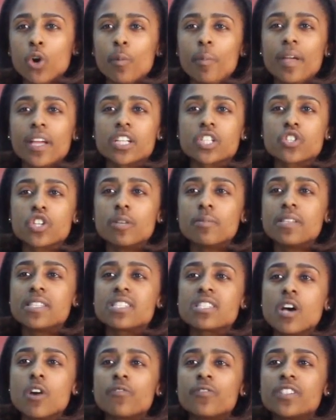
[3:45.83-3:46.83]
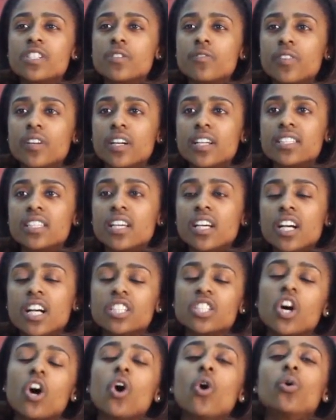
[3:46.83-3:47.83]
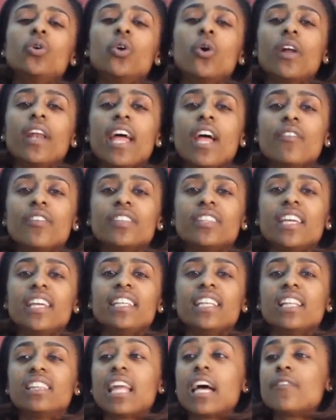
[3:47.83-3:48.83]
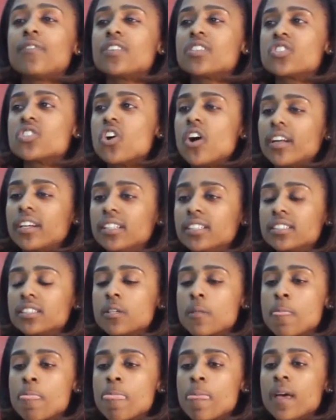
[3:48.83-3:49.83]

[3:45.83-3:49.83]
It would be extremely selfish of us to hold on to everything that life has taught us.